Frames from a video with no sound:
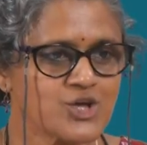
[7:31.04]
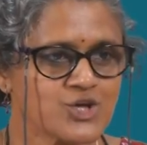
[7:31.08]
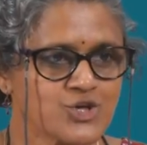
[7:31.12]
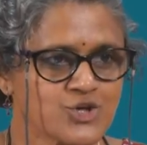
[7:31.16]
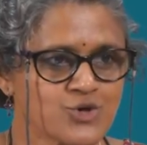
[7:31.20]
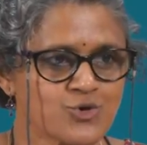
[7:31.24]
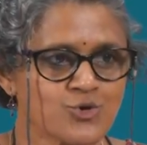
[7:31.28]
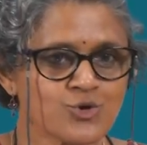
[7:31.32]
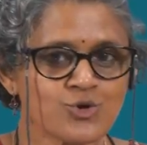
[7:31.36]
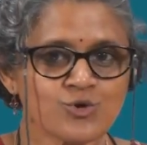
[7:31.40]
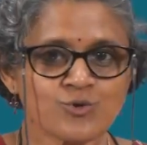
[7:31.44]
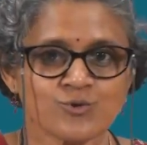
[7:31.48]

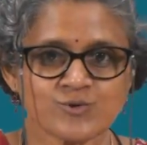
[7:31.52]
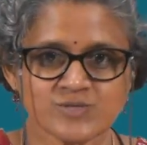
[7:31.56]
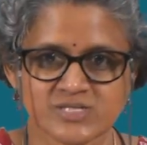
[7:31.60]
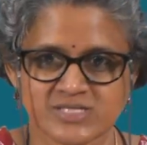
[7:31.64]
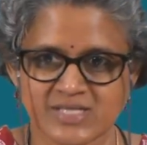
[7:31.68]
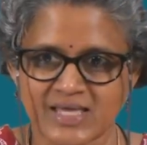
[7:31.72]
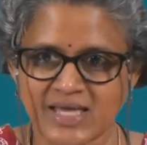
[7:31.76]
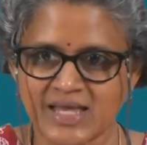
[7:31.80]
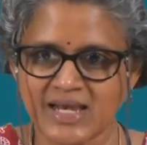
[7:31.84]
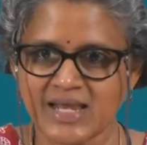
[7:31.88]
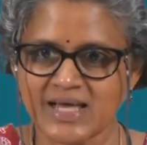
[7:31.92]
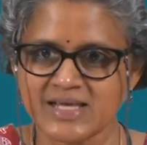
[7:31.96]
you lose
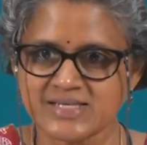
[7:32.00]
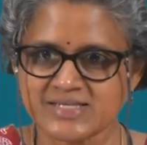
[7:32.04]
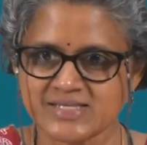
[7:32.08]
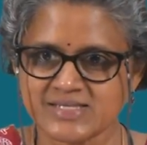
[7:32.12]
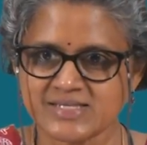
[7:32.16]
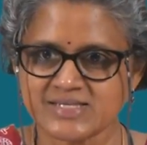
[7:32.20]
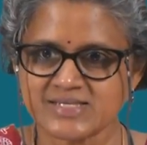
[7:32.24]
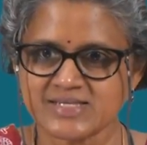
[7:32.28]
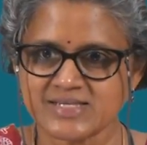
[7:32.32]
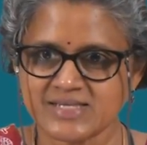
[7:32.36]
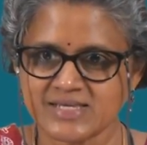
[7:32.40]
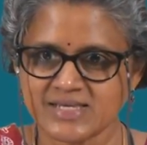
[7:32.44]
the
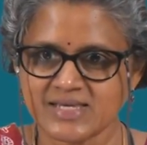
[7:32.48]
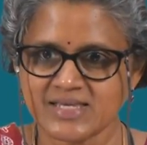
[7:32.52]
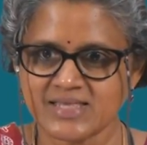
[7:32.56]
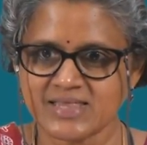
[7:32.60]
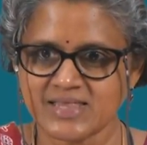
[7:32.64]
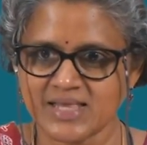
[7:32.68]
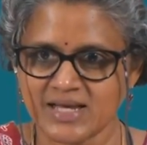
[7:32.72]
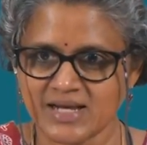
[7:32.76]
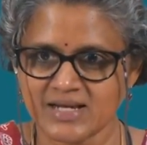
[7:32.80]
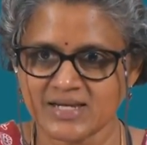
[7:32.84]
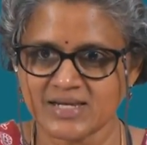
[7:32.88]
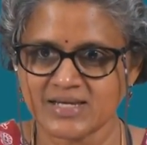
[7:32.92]
elasticity
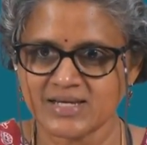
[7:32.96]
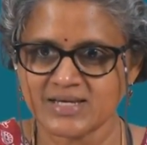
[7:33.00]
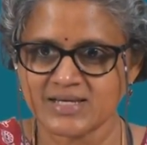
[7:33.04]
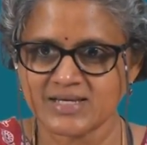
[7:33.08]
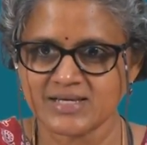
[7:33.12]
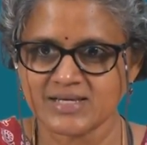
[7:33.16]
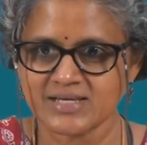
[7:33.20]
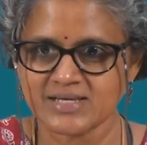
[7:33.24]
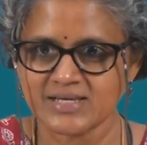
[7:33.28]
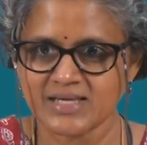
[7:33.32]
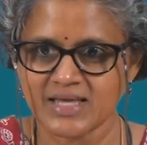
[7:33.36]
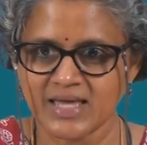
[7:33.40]
in that
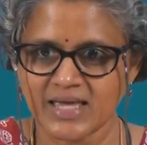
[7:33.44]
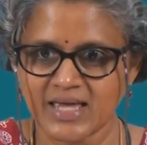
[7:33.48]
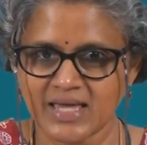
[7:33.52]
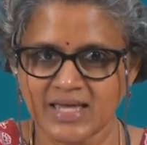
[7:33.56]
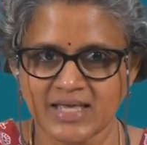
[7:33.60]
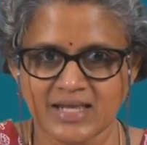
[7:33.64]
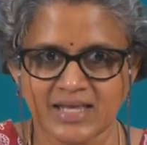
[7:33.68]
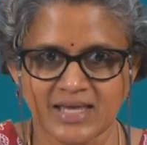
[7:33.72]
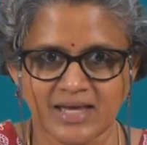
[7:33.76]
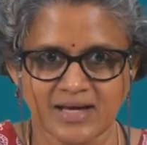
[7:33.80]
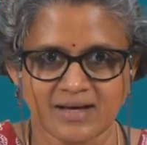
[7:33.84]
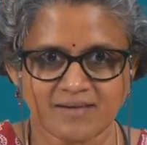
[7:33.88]

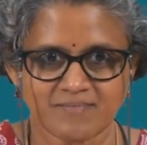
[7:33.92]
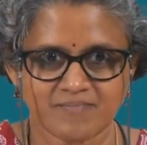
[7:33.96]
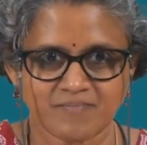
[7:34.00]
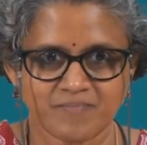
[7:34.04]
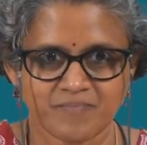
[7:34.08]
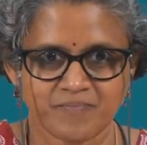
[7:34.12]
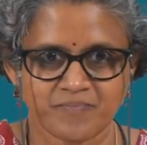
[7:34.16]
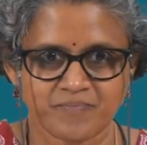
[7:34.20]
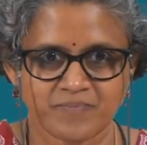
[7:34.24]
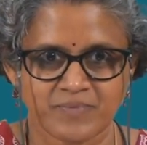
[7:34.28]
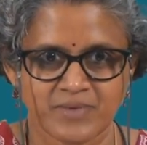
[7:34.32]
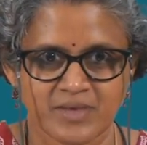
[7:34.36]
area.
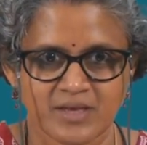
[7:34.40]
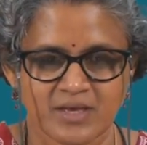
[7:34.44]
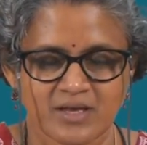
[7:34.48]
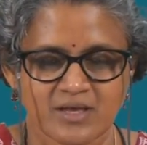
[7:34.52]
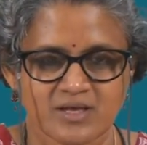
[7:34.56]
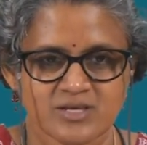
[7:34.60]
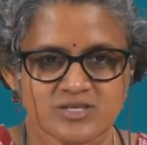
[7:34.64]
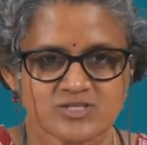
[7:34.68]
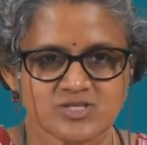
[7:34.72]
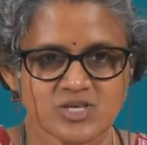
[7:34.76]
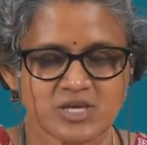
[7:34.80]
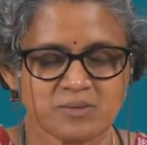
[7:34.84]

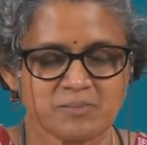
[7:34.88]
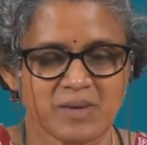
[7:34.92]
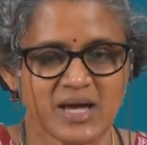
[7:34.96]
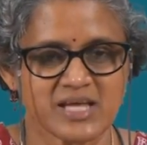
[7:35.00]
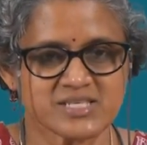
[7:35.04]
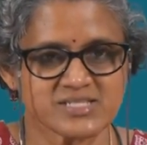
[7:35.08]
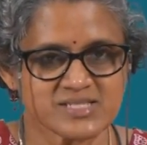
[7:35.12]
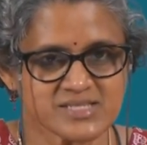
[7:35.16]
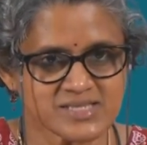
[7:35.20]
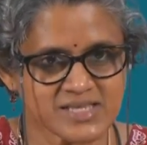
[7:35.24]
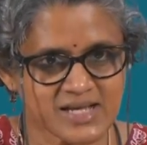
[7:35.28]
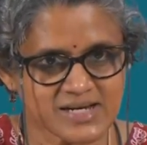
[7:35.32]
So,
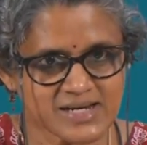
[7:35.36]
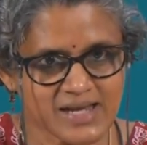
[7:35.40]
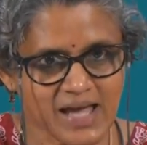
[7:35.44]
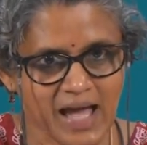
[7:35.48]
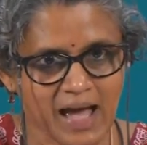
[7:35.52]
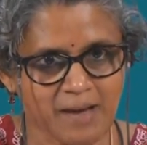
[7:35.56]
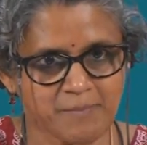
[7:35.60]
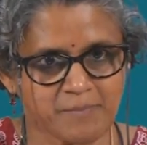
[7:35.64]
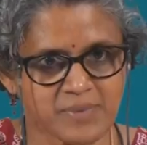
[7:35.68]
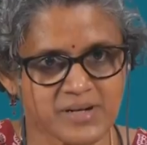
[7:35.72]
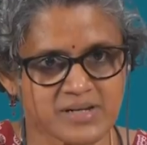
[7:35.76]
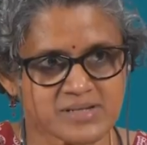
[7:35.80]
imagine that
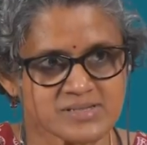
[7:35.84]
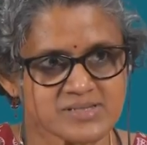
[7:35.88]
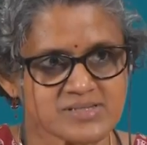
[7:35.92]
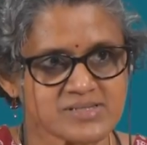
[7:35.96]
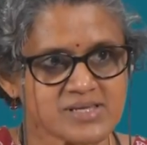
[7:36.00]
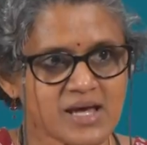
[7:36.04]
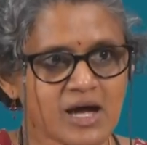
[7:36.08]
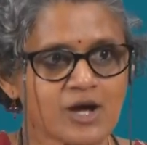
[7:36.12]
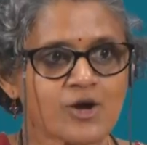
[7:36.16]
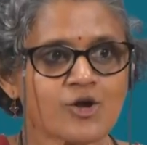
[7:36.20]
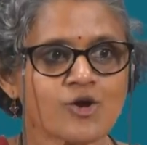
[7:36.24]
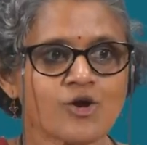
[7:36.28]

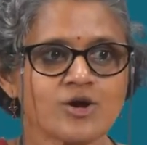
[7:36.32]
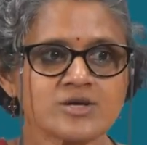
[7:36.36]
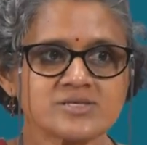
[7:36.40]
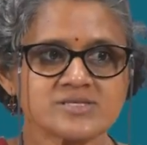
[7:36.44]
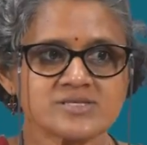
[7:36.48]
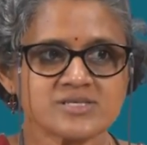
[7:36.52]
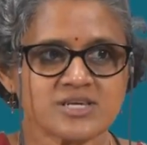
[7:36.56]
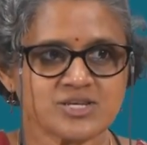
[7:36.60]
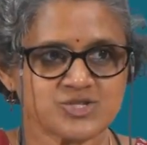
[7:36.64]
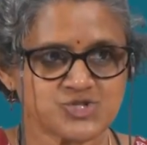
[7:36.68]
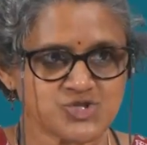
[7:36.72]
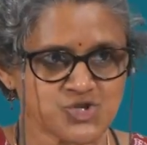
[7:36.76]
happens
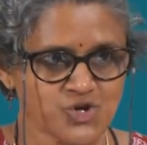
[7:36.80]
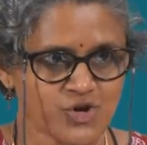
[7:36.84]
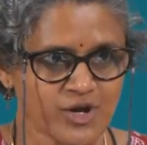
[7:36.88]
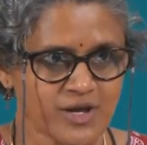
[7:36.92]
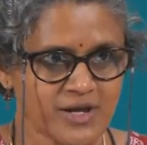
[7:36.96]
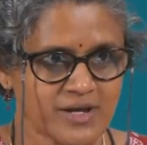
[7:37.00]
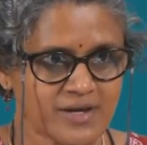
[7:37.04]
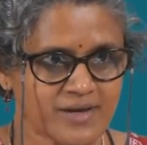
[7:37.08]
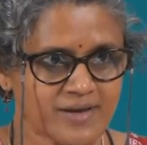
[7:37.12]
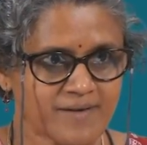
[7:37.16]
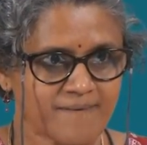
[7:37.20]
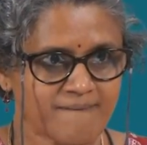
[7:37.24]
across a
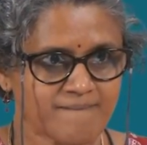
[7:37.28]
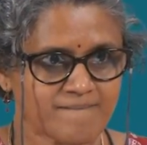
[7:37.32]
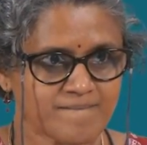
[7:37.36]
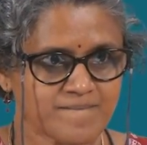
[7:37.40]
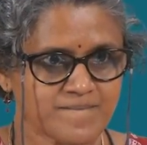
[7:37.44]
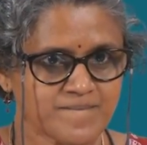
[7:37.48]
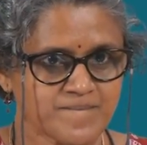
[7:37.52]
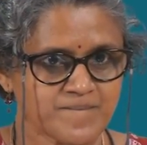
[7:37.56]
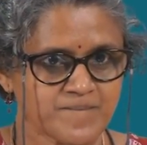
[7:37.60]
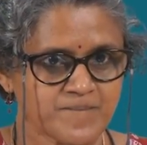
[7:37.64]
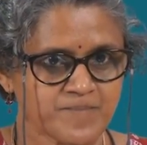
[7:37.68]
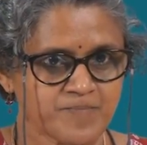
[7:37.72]
joint
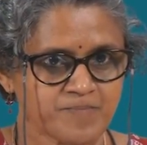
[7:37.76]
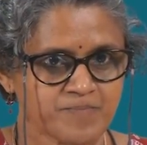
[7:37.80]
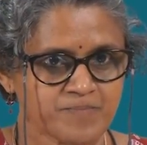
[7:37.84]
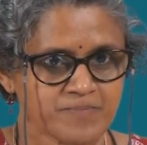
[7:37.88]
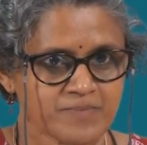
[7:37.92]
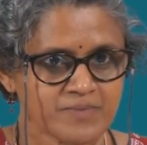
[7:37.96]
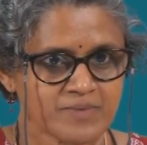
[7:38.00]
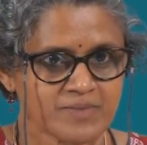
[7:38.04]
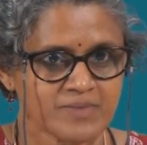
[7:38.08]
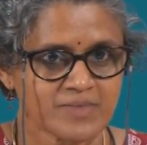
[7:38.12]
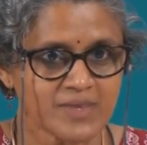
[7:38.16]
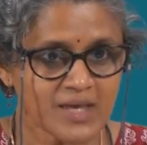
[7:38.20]

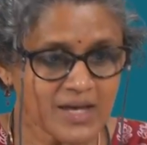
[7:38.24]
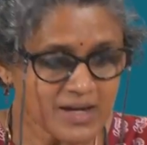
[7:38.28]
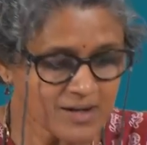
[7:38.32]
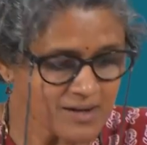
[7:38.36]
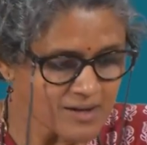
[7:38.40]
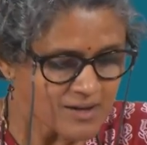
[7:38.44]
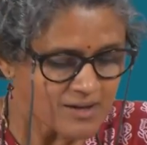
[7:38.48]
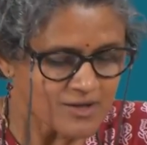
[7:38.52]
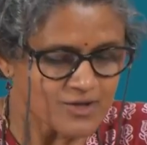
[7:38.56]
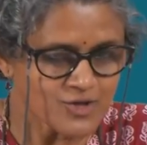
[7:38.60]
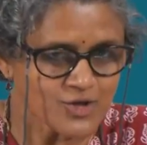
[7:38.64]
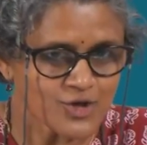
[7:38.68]

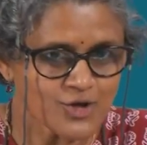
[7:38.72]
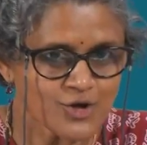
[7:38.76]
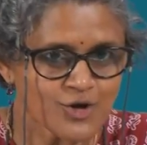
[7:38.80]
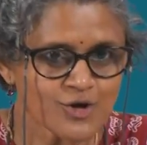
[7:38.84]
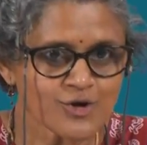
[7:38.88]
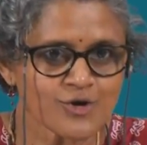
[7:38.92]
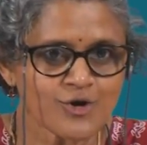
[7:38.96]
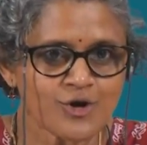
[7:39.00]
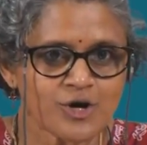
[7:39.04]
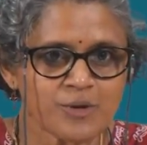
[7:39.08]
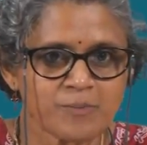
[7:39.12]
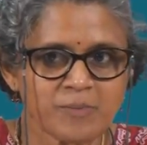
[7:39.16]
then you are
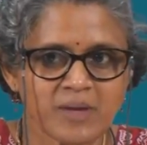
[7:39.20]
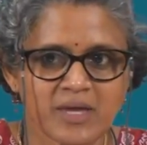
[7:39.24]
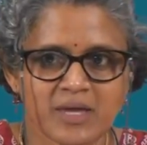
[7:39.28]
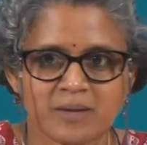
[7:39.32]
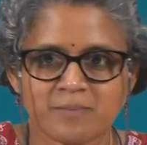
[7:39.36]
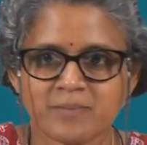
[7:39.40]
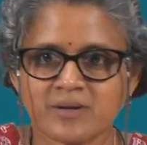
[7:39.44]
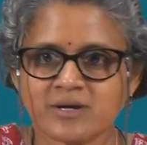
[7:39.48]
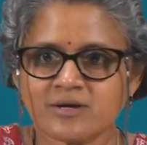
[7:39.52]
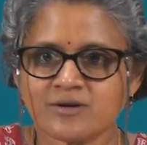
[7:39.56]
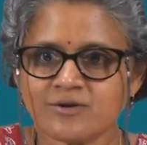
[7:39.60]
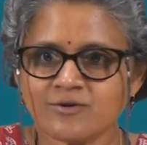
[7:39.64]
not going to be
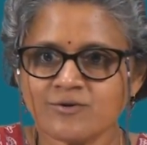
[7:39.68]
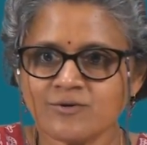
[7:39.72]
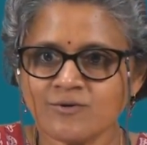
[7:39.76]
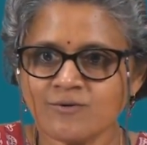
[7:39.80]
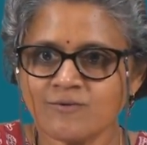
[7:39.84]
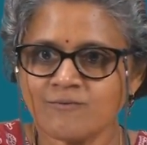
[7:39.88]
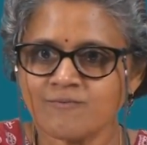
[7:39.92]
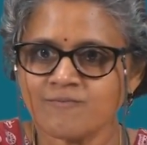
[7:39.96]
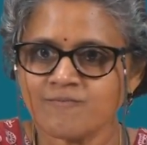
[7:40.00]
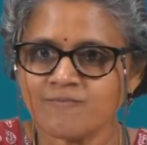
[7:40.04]
able to